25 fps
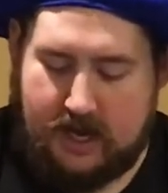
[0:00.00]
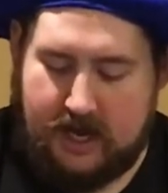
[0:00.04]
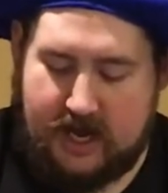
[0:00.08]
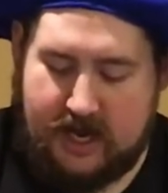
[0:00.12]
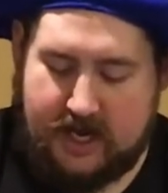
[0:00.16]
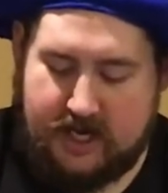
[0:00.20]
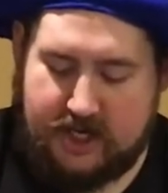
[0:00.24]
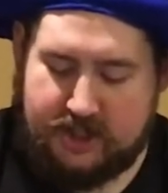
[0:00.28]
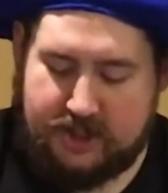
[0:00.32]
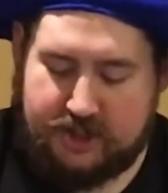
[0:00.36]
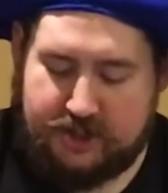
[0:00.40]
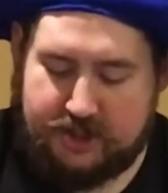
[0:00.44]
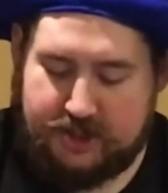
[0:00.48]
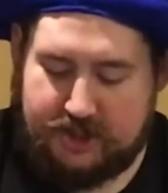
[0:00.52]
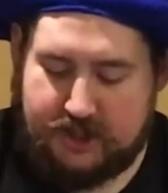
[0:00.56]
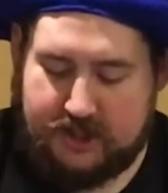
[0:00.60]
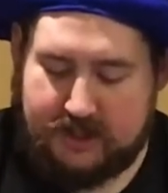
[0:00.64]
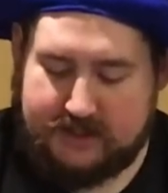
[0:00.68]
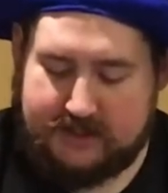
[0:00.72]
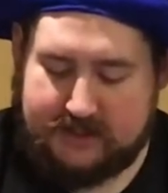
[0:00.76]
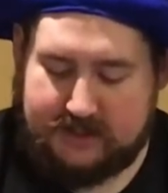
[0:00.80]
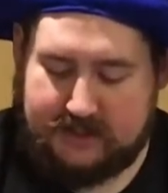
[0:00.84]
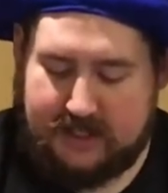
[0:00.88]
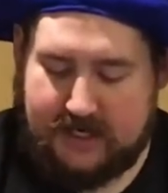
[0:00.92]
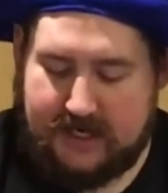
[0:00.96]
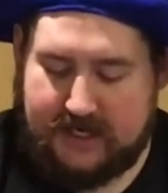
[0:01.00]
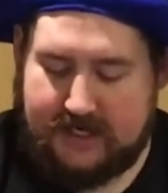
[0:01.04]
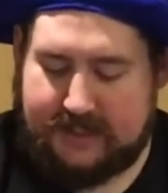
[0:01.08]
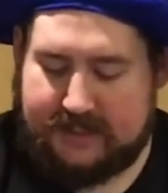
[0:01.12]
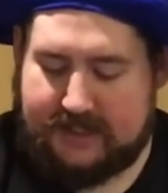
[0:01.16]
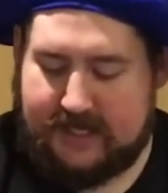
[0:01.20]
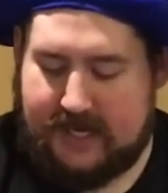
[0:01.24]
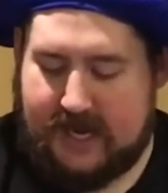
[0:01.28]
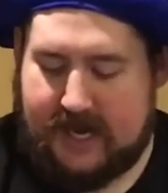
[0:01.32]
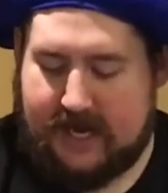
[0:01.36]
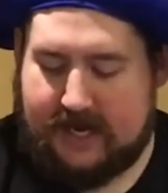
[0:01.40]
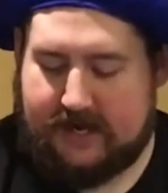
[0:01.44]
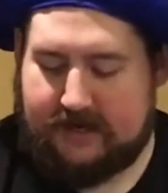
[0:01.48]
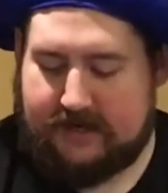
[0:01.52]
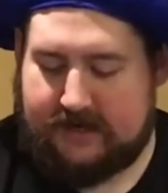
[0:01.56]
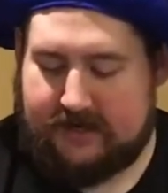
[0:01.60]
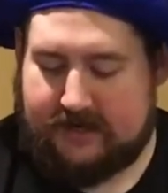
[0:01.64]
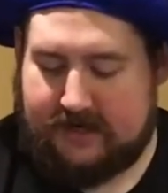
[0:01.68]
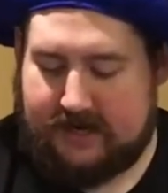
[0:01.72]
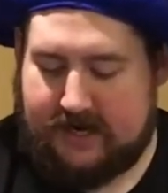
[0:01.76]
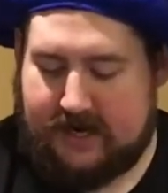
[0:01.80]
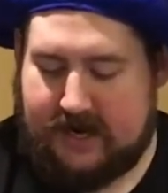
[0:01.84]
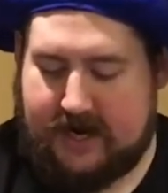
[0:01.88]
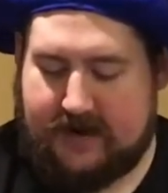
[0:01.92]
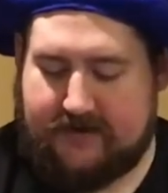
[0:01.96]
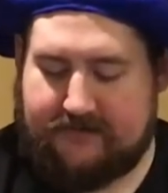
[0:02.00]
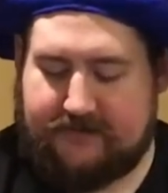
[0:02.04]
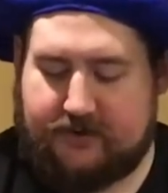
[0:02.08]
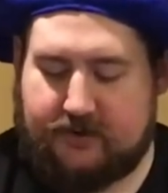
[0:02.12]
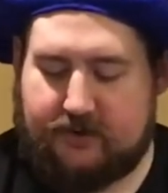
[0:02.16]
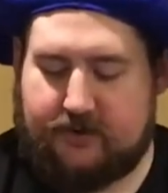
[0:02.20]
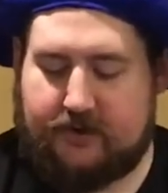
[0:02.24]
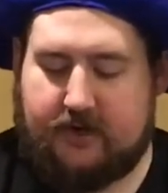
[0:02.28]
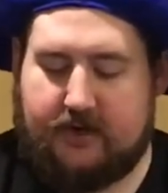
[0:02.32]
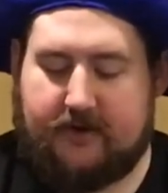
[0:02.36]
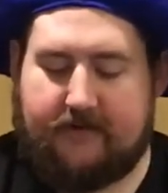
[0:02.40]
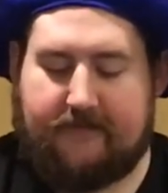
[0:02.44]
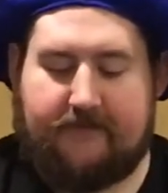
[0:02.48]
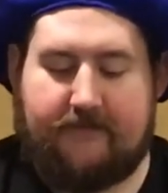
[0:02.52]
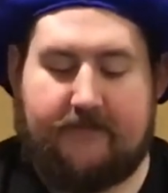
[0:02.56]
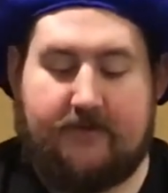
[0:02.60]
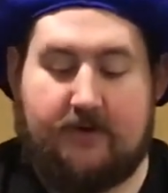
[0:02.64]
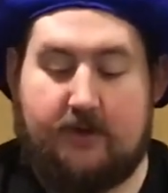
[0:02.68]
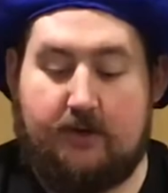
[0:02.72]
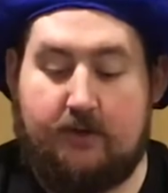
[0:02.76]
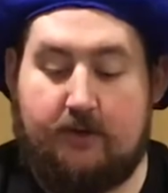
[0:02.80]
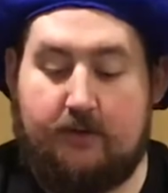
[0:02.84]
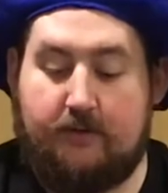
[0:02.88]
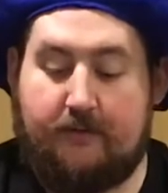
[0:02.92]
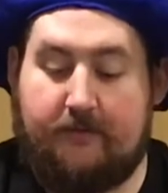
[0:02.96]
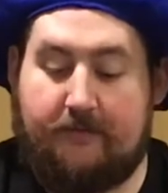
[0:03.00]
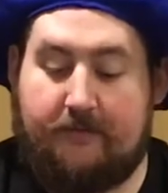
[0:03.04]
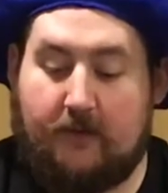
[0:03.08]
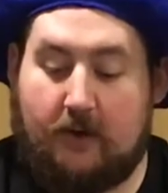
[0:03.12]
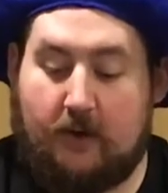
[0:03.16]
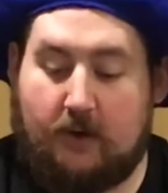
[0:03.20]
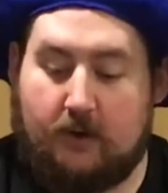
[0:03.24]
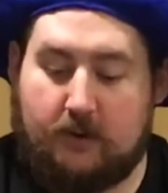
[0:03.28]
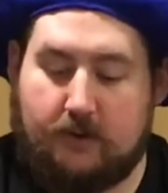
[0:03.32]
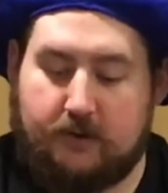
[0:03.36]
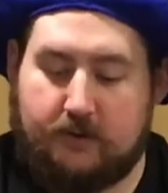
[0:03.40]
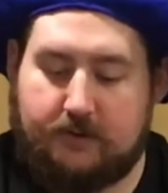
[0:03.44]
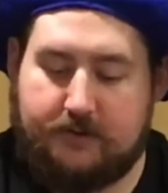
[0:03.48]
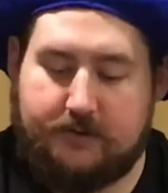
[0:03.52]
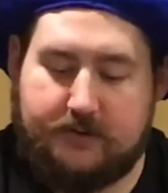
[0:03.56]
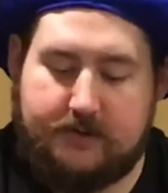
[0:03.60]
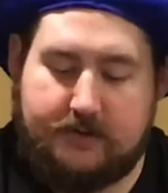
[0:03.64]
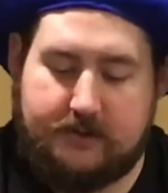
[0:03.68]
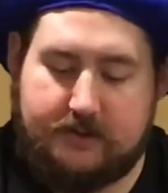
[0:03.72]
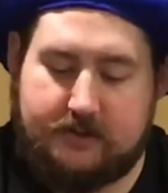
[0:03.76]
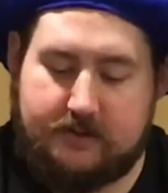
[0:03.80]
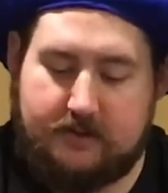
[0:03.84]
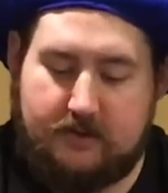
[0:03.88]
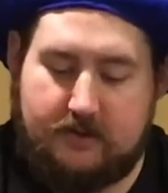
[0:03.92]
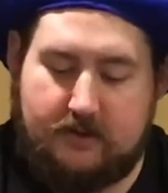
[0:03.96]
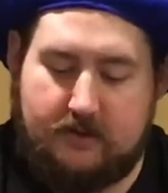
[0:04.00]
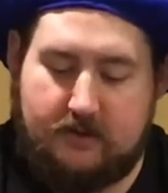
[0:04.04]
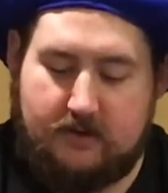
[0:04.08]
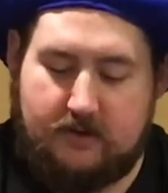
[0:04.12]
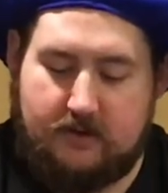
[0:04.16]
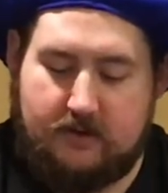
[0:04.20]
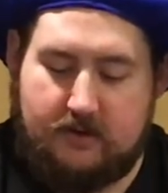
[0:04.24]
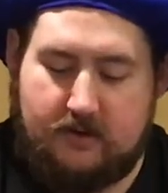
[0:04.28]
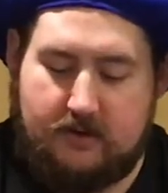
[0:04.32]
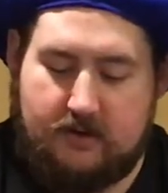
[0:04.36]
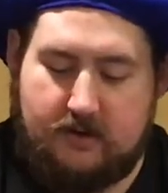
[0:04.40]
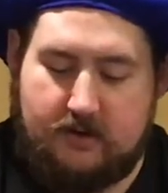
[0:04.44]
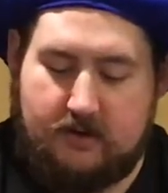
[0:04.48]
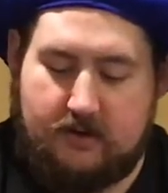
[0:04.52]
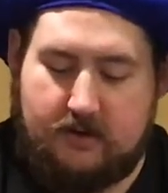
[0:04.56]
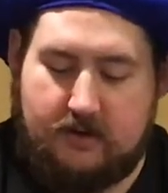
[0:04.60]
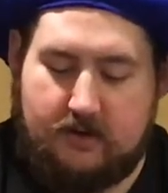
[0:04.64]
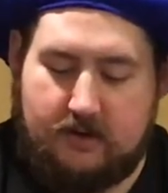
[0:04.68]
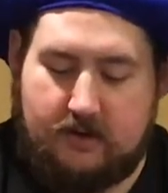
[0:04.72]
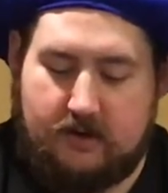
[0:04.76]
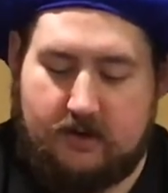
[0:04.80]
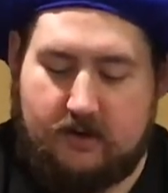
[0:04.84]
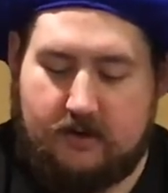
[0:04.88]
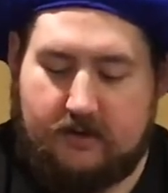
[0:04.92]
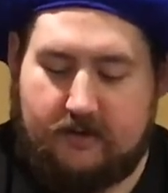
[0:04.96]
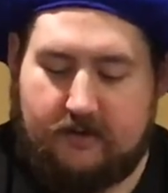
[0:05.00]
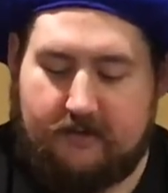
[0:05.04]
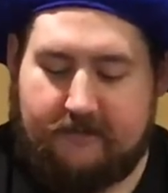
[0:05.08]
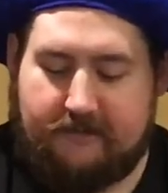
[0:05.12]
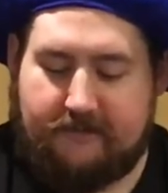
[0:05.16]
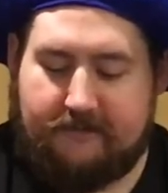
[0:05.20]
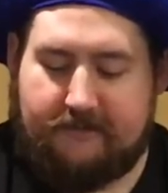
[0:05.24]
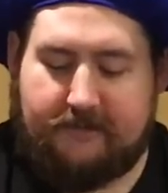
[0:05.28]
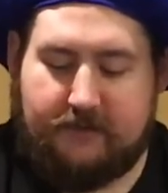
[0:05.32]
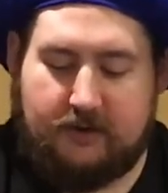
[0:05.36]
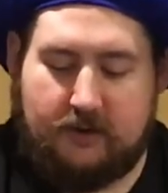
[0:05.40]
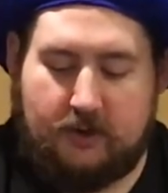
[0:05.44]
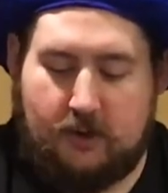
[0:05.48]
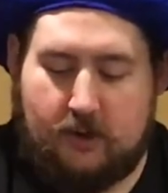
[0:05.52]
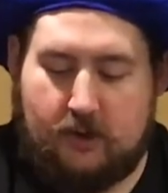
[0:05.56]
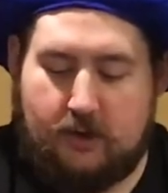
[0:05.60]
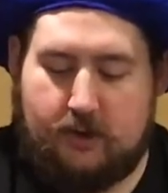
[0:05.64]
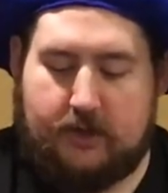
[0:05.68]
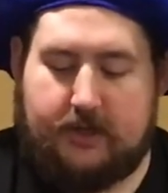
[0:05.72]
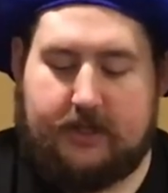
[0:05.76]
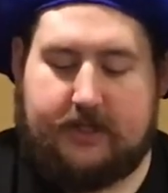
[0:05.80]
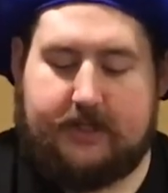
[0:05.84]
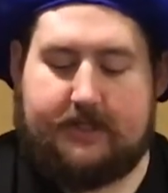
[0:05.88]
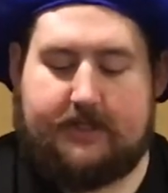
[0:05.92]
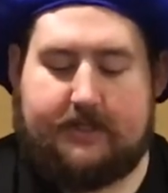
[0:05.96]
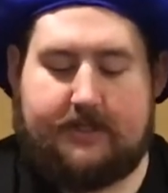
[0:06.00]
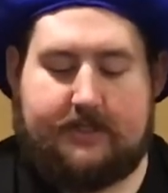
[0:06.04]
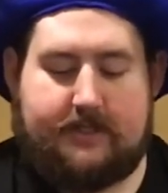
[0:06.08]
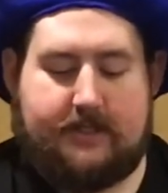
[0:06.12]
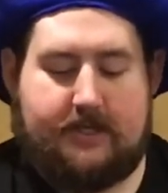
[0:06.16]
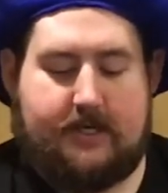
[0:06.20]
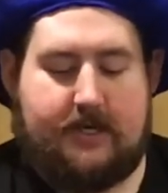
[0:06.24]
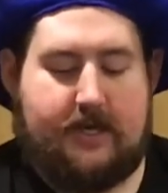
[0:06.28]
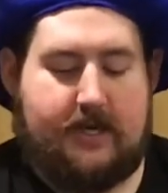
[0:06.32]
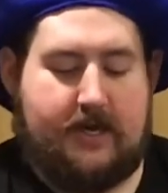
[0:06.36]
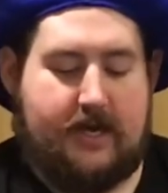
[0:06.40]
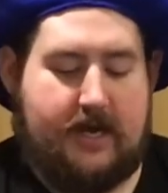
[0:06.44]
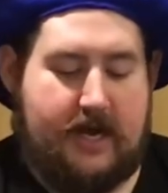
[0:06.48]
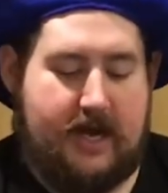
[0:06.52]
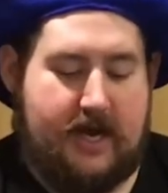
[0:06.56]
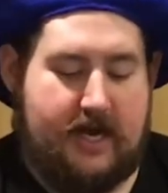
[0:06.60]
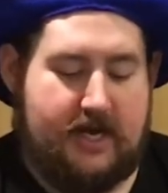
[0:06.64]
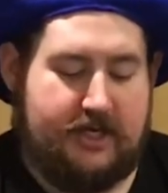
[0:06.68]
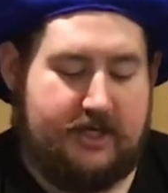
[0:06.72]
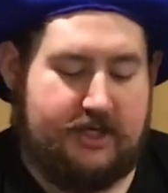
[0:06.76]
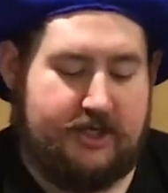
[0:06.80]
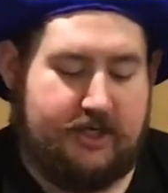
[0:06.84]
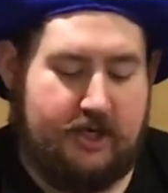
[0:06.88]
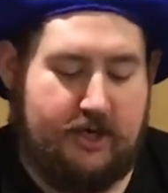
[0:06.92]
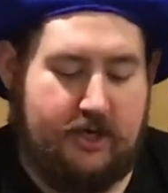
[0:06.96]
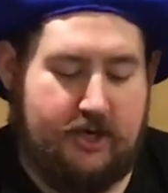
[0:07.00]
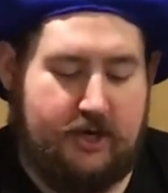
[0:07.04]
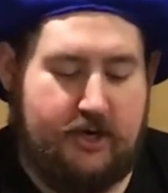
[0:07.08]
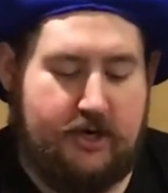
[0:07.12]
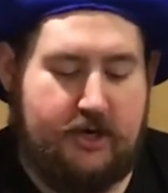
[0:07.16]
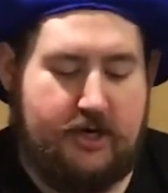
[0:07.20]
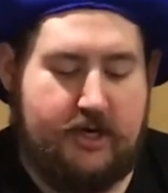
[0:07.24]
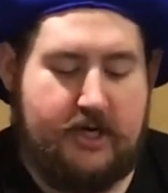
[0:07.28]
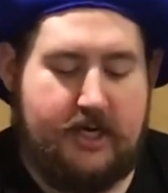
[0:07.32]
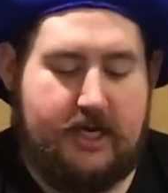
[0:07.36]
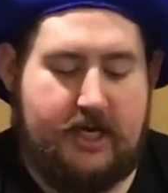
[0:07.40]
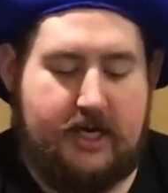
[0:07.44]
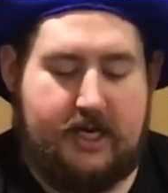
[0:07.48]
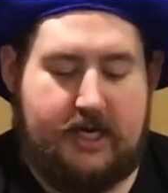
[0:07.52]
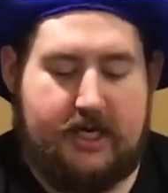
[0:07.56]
And just like that, after a few folds, Florence had turned